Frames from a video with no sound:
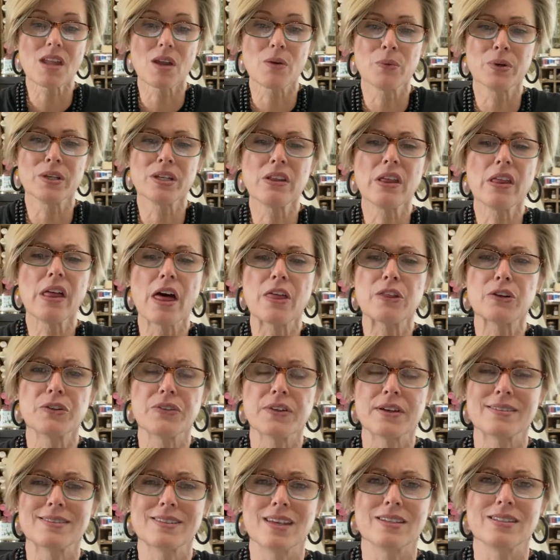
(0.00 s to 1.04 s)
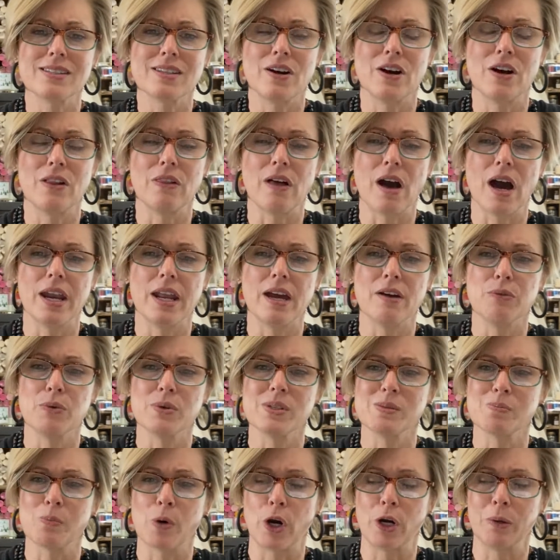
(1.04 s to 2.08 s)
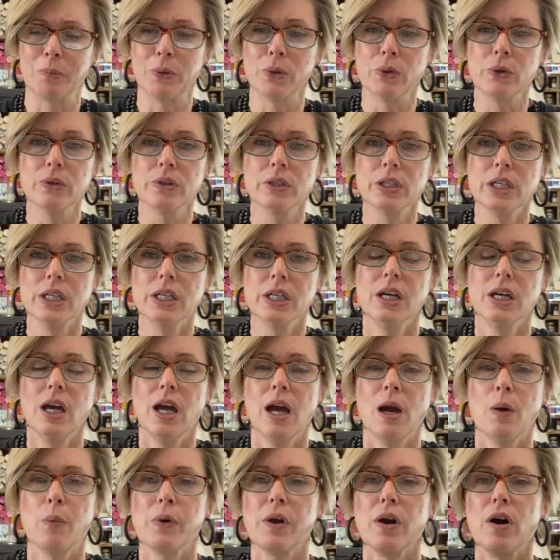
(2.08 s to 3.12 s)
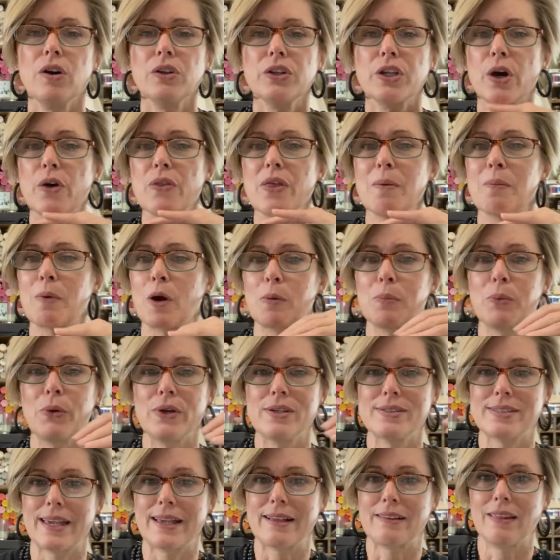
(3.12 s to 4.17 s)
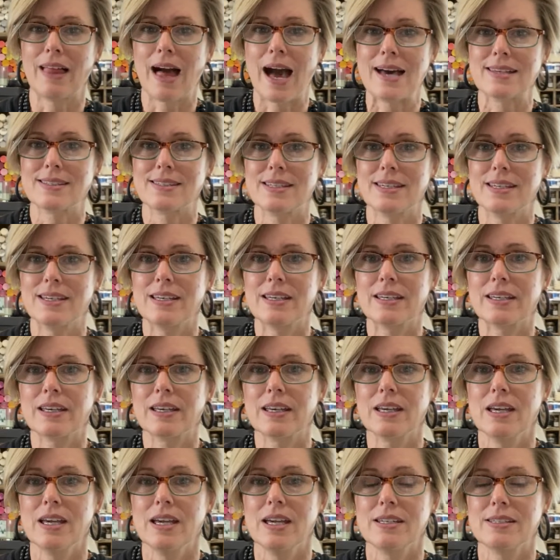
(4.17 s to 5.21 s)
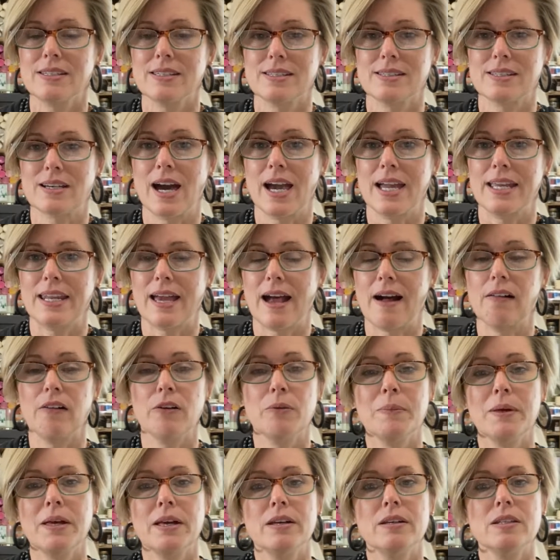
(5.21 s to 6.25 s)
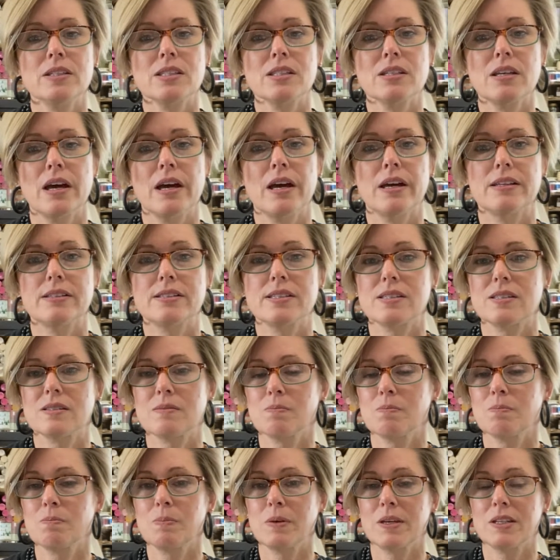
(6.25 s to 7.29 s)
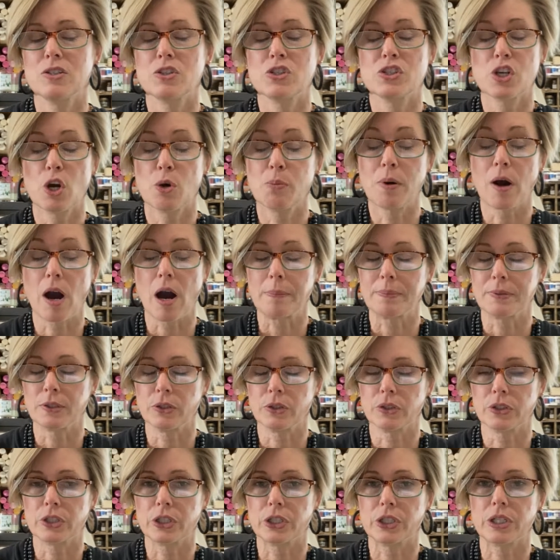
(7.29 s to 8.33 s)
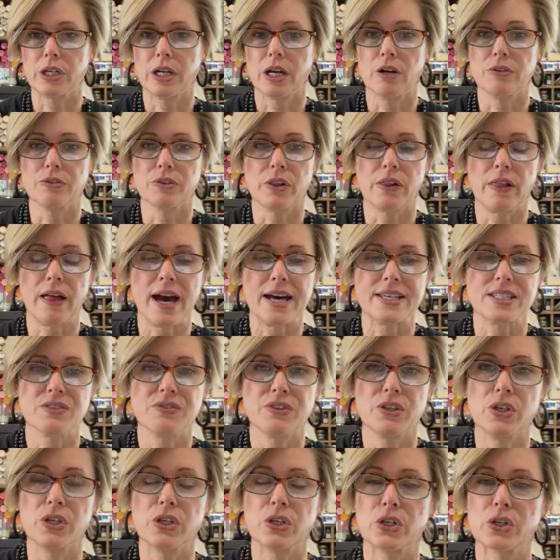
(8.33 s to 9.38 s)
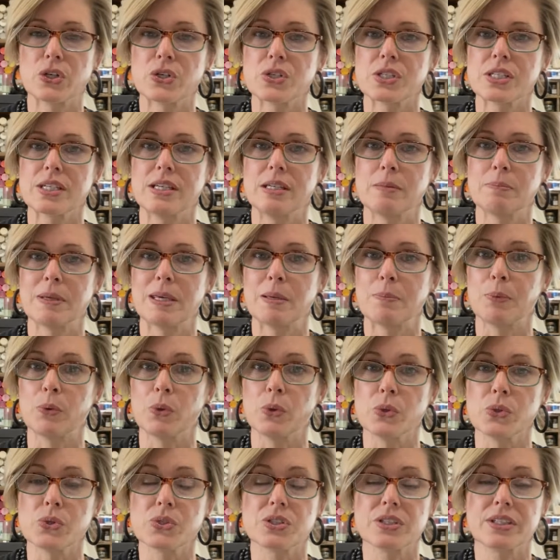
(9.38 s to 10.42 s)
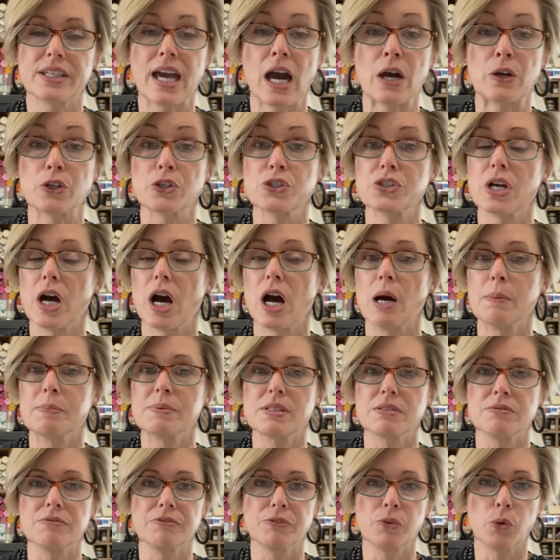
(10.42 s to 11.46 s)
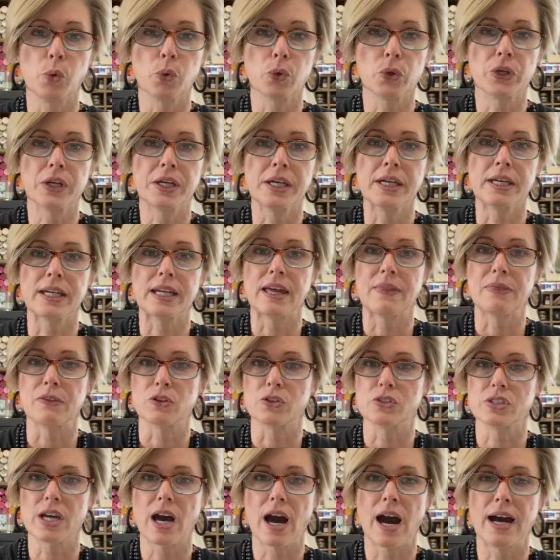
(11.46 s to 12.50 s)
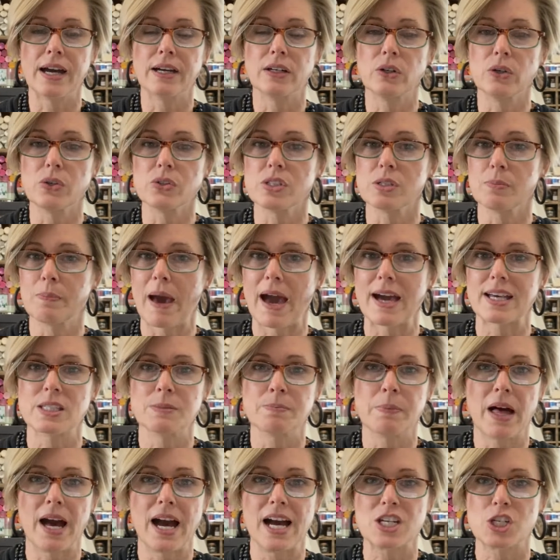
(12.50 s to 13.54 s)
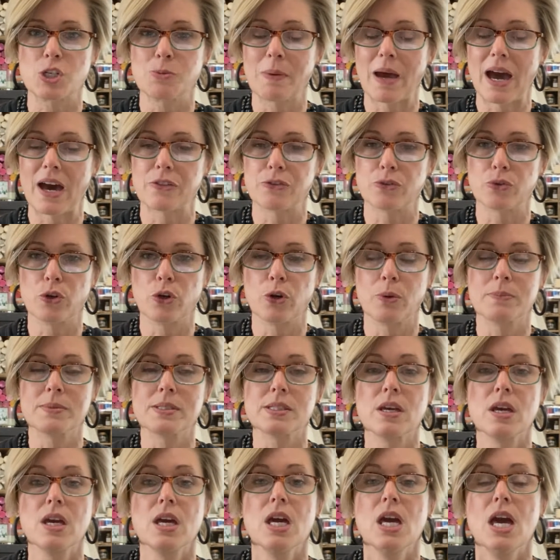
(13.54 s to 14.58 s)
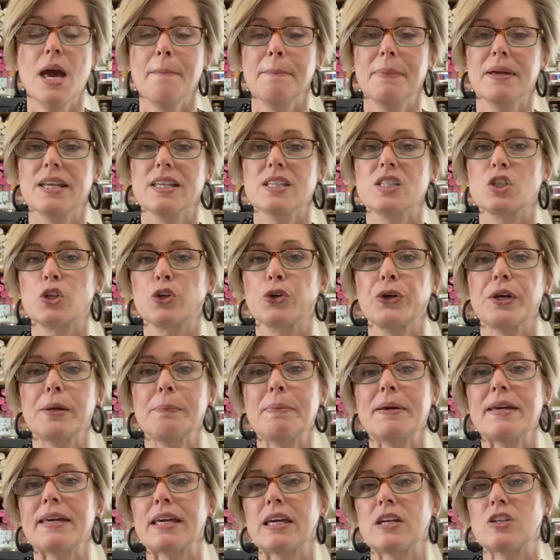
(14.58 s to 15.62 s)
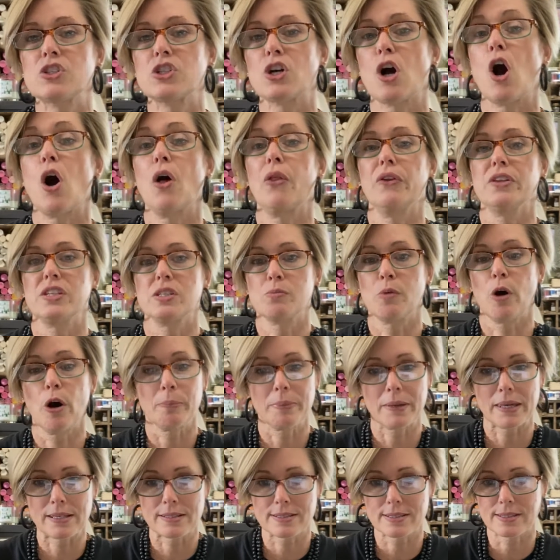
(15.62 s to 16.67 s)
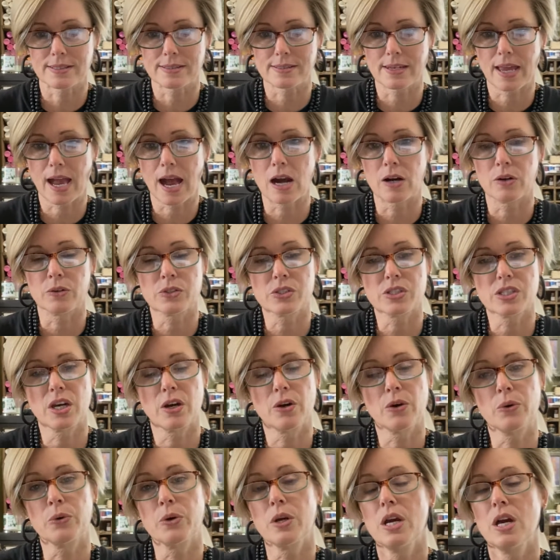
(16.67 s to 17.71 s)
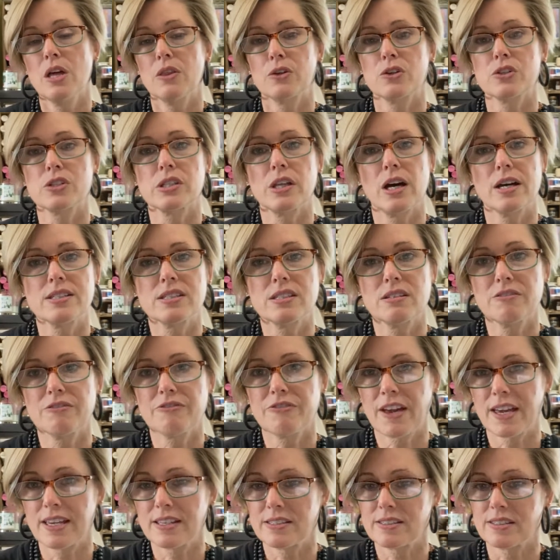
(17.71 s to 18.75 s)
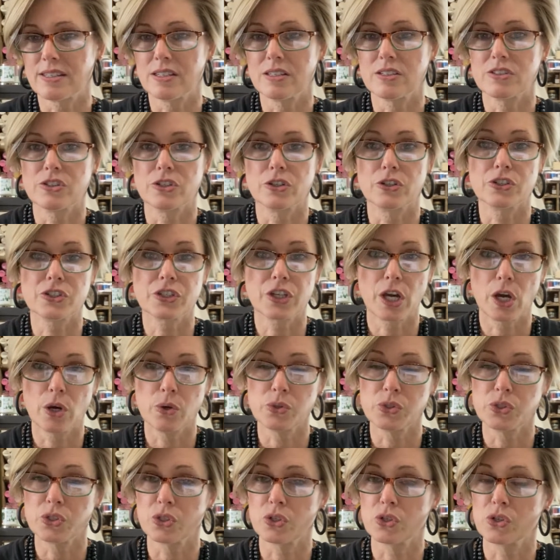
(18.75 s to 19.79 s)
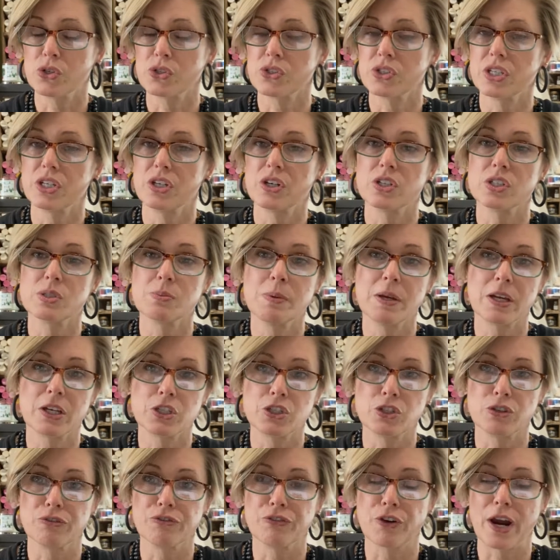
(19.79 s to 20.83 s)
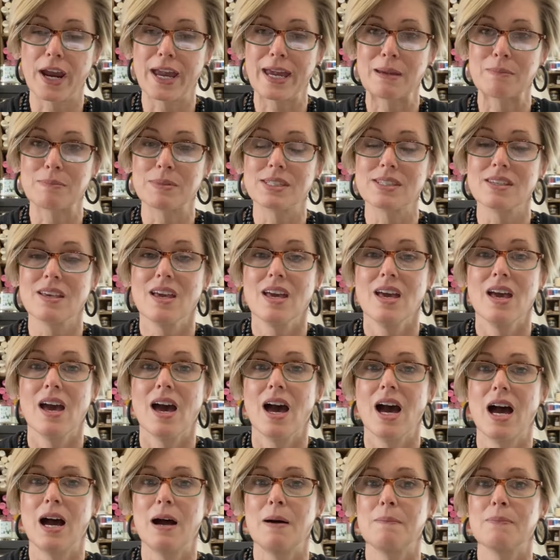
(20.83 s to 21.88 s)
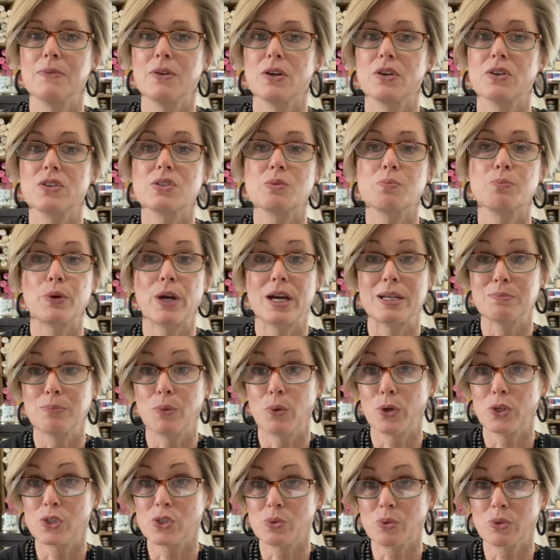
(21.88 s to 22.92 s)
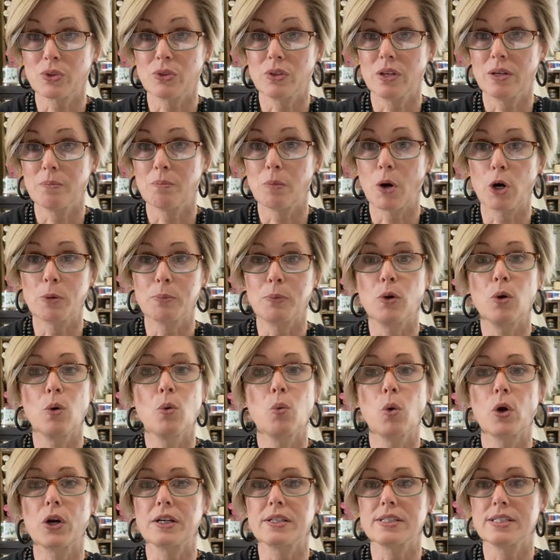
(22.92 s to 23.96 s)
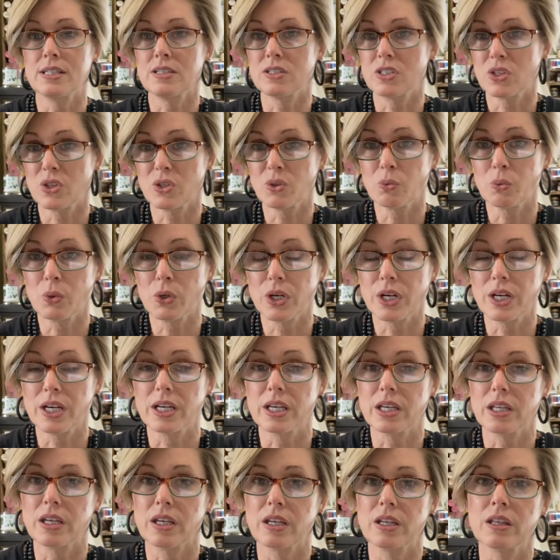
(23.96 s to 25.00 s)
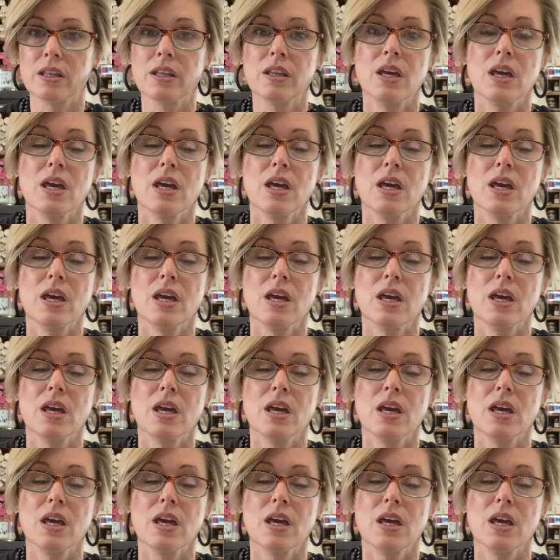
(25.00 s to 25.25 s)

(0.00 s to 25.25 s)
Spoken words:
One of the other things I saw a lot of was marble. And we all know that marble is a classic design element. It's been so popular over the last few years in people's countertops and flooring and their tiles, the backsplash, bathrooms, but it's creeping into all the small pieces now. So there's lots of vases, there's coasters, there's picture frames, there's breadboards with marble worked into the wood and